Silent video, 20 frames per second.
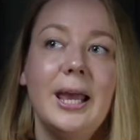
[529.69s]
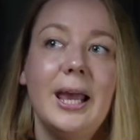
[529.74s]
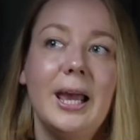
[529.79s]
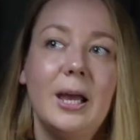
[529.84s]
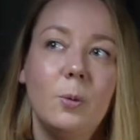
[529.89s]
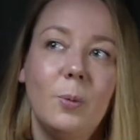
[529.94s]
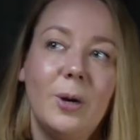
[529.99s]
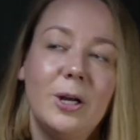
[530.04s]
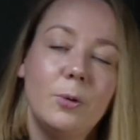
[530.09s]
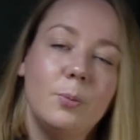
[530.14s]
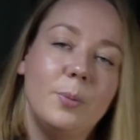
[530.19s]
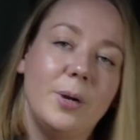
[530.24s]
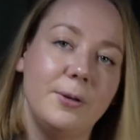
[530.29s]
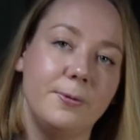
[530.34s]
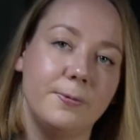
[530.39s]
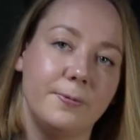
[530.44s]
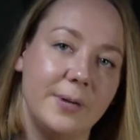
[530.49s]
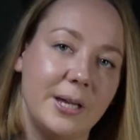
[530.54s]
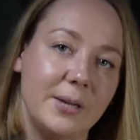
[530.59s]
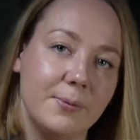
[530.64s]
And one of my
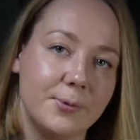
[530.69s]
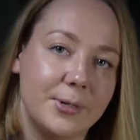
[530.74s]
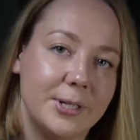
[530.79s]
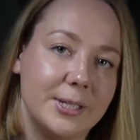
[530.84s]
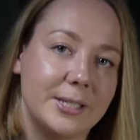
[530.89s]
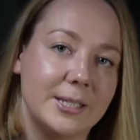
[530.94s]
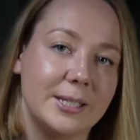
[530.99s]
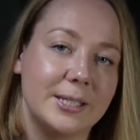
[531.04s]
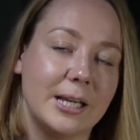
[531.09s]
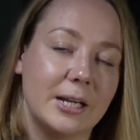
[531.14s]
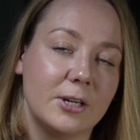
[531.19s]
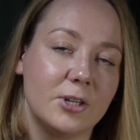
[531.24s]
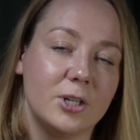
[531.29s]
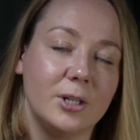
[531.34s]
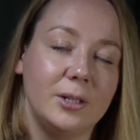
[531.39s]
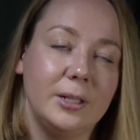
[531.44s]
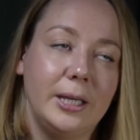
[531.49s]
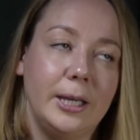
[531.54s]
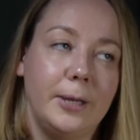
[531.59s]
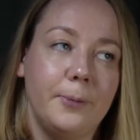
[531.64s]
favorites is
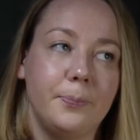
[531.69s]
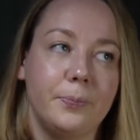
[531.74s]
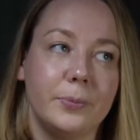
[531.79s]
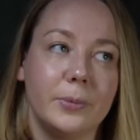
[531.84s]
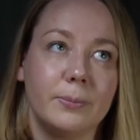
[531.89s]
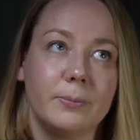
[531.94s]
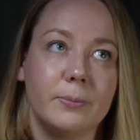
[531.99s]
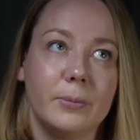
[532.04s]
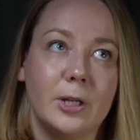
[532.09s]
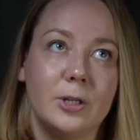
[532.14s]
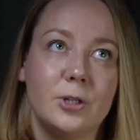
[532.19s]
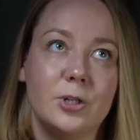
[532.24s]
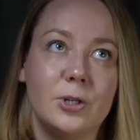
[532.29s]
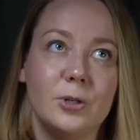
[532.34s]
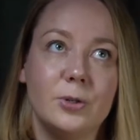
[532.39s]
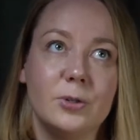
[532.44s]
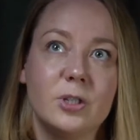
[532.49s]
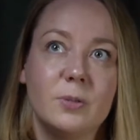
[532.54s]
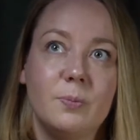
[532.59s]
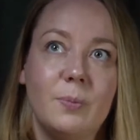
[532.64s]
actually
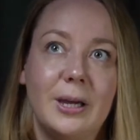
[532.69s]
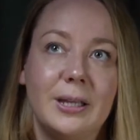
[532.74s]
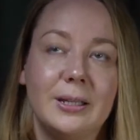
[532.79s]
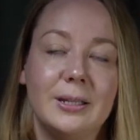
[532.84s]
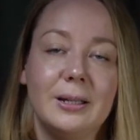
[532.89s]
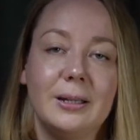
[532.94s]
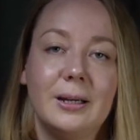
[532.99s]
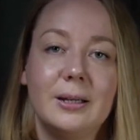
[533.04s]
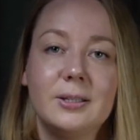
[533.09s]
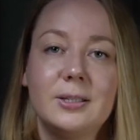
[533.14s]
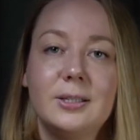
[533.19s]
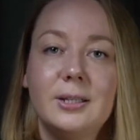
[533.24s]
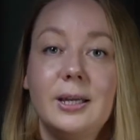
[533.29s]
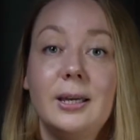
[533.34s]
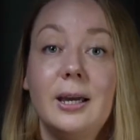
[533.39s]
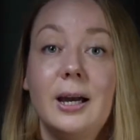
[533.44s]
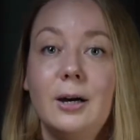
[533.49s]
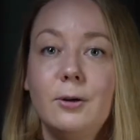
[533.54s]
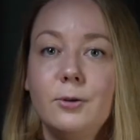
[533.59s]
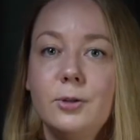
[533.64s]
to spend the last
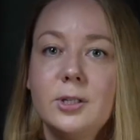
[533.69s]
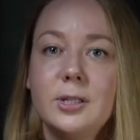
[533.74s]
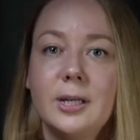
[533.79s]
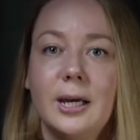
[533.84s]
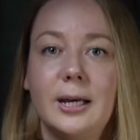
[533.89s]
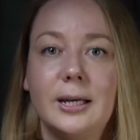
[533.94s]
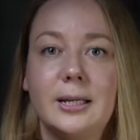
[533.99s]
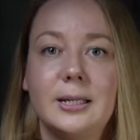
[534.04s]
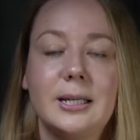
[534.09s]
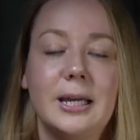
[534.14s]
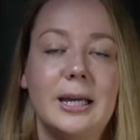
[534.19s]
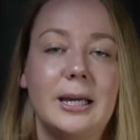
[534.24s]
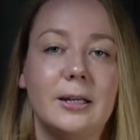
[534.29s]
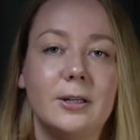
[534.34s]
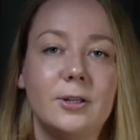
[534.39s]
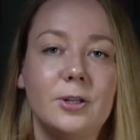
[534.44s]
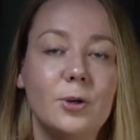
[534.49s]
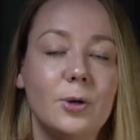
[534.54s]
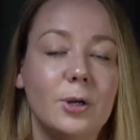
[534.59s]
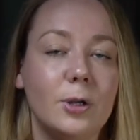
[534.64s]
day outside,
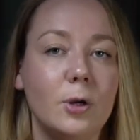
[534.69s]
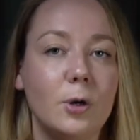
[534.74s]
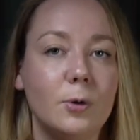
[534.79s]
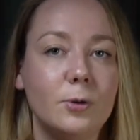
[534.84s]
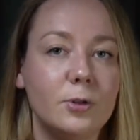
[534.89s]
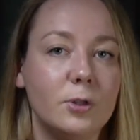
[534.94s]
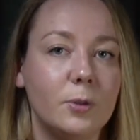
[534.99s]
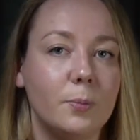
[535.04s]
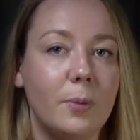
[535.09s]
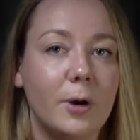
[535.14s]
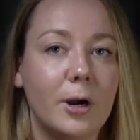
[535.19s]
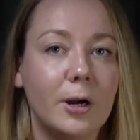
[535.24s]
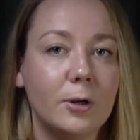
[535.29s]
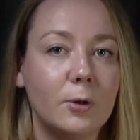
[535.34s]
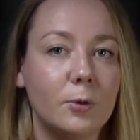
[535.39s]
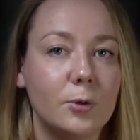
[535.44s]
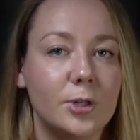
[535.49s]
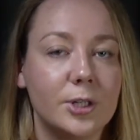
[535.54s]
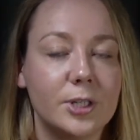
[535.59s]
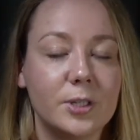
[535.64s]
and you can go to the
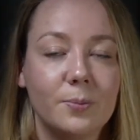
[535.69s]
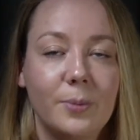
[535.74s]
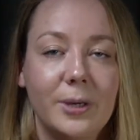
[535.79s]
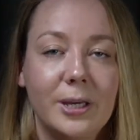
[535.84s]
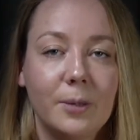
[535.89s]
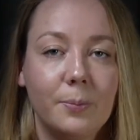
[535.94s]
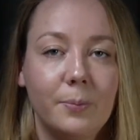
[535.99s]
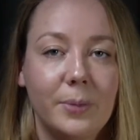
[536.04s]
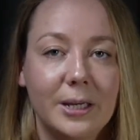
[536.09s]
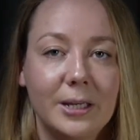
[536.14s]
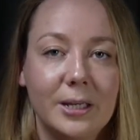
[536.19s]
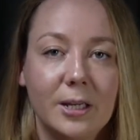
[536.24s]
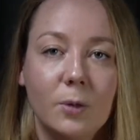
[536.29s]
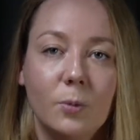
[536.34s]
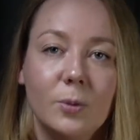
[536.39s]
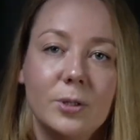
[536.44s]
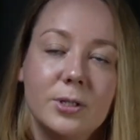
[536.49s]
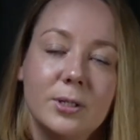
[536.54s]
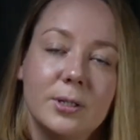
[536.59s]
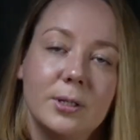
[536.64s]
park or just make a
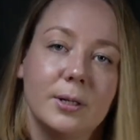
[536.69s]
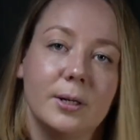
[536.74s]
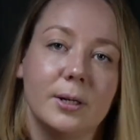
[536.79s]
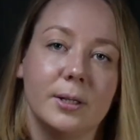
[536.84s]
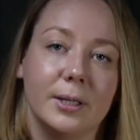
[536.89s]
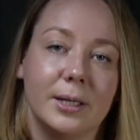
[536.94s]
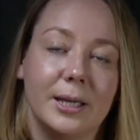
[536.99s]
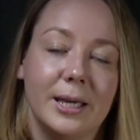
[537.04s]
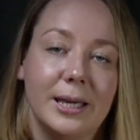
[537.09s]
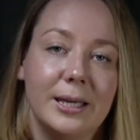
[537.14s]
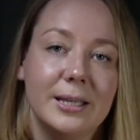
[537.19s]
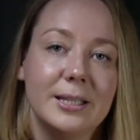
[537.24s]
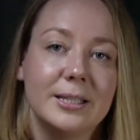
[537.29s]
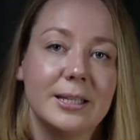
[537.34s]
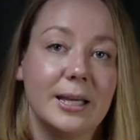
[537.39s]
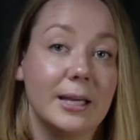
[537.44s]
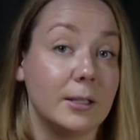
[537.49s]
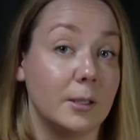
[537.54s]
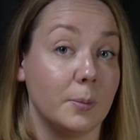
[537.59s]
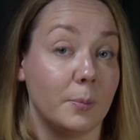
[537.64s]
picnic with the kids
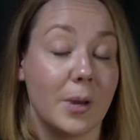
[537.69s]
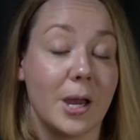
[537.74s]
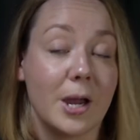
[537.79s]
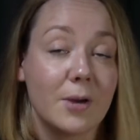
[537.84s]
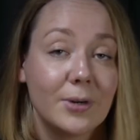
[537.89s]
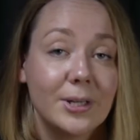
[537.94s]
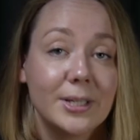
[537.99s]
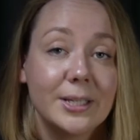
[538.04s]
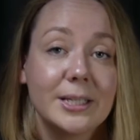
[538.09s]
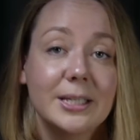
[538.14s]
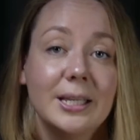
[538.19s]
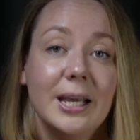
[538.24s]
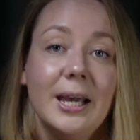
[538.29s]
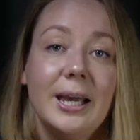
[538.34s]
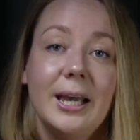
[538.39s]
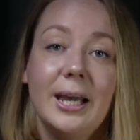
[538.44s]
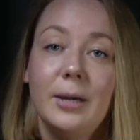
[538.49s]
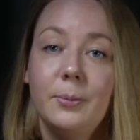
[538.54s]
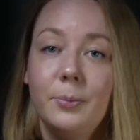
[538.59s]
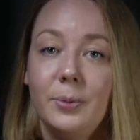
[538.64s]
and the parents
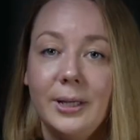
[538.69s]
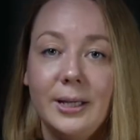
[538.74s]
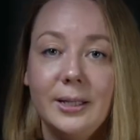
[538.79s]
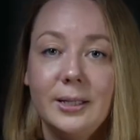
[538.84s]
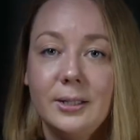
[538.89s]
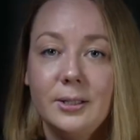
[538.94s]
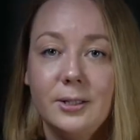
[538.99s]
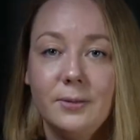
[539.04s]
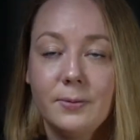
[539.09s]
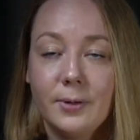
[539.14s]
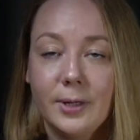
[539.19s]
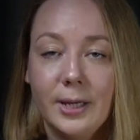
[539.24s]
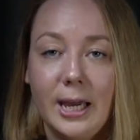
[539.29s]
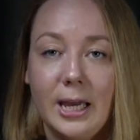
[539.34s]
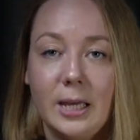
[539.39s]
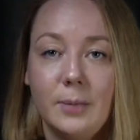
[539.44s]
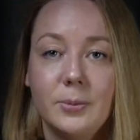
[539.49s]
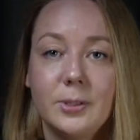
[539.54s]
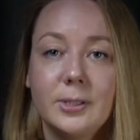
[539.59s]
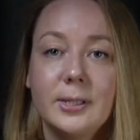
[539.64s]
and play the different
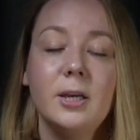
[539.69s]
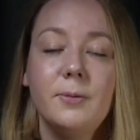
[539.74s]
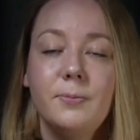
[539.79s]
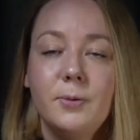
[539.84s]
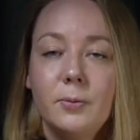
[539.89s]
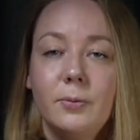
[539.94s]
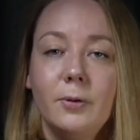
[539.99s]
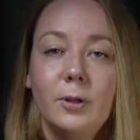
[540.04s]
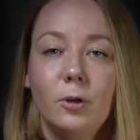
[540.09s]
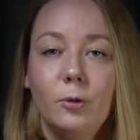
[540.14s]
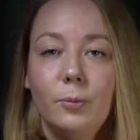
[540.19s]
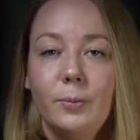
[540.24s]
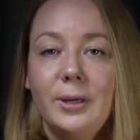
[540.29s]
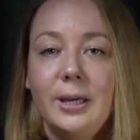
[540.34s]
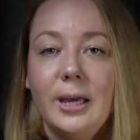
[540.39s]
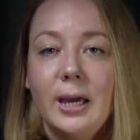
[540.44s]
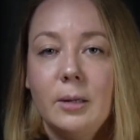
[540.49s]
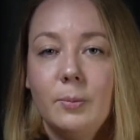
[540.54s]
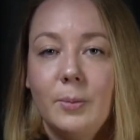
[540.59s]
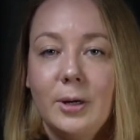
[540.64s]
games. If you follow
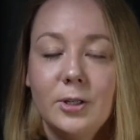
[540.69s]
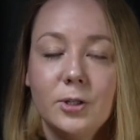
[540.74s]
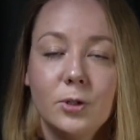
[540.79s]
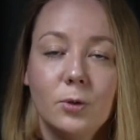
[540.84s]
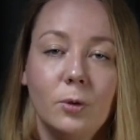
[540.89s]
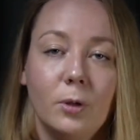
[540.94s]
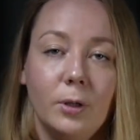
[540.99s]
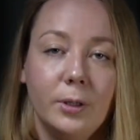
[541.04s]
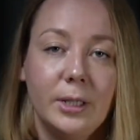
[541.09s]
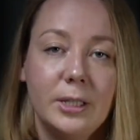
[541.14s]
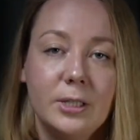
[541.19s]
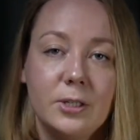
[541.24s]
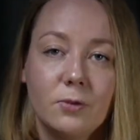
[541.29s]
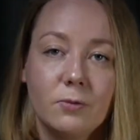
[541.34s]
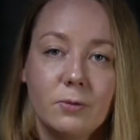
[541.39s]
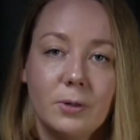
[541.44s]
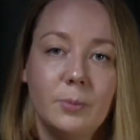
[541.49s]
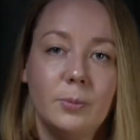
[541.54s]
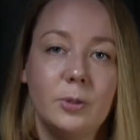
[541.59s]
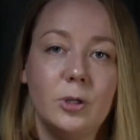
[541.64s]
me and my school on
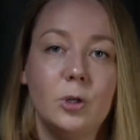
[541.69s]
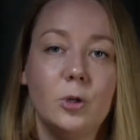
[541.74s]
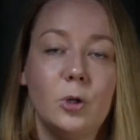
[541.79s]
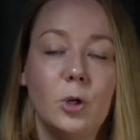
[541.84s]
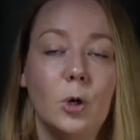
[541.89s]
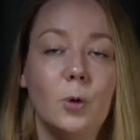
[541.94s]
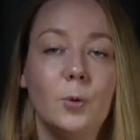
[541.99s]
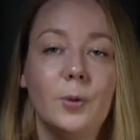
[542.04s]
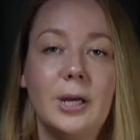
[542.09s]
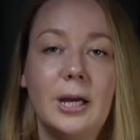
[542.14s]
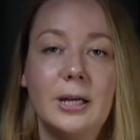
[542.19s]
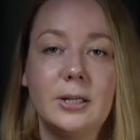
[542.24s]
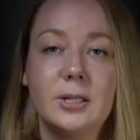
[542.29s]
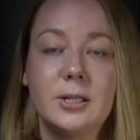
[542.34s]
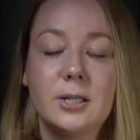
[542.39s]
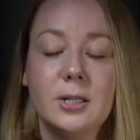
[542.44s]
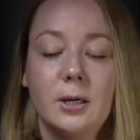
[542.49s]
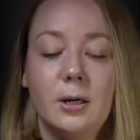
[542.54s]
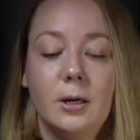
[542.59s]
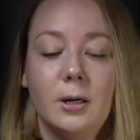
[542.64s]
Instagram, you know
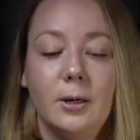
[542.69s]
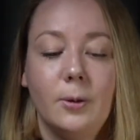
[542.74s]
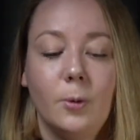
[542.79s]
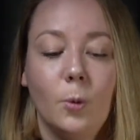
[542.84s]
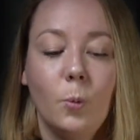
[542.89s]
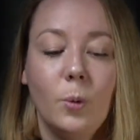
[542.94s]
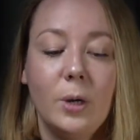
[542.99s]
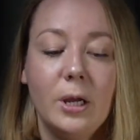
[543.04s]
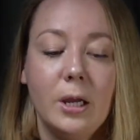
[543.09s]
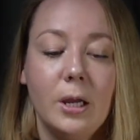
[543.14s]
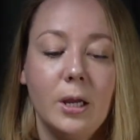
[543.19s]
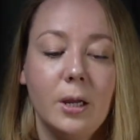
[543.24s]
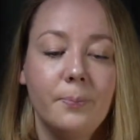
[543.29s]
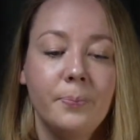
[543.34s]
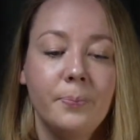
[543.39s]
that we